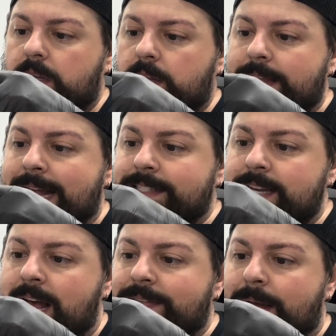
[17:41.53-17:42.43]
That's
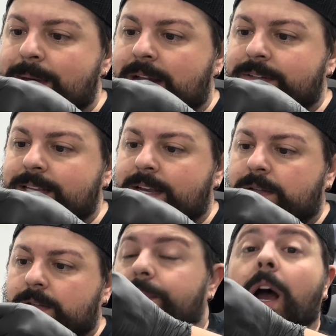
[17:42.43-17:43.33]
not that bad of a
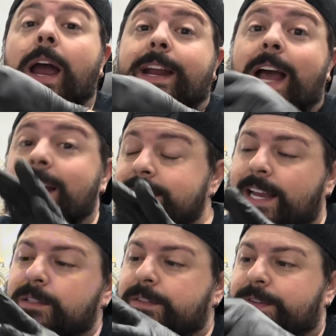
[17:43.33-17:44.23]
tangle. All right, I
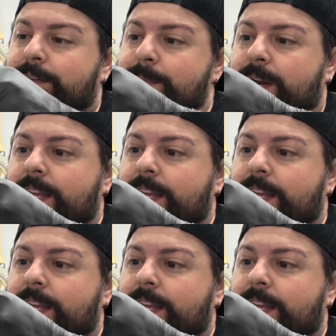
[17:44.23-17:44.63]
untangled it for everybody.